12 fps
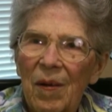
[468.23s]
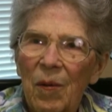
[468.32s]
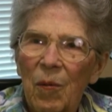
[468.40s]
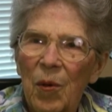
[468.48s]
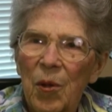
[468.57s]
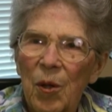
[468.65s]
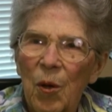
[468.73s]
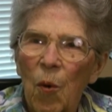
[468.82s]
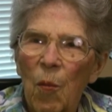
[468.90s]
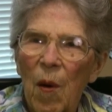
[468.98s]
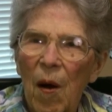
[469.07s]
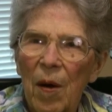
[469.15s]
with no
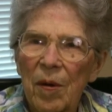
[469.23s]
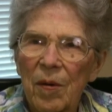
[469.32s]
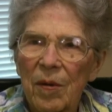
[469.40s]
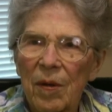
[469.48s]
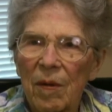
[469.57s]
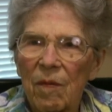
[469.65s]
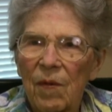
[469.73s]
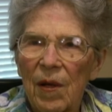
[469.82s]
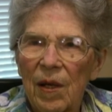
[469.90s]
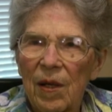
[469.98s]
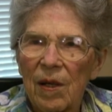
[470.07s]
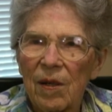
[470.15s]
modern
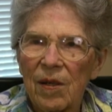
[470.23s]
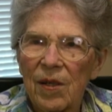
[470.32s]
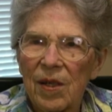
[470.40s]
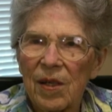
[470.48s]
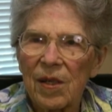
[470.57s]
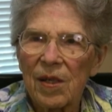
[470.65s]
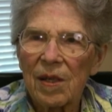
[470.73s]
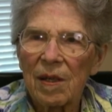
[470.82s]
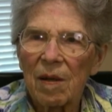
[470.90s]
conveniences.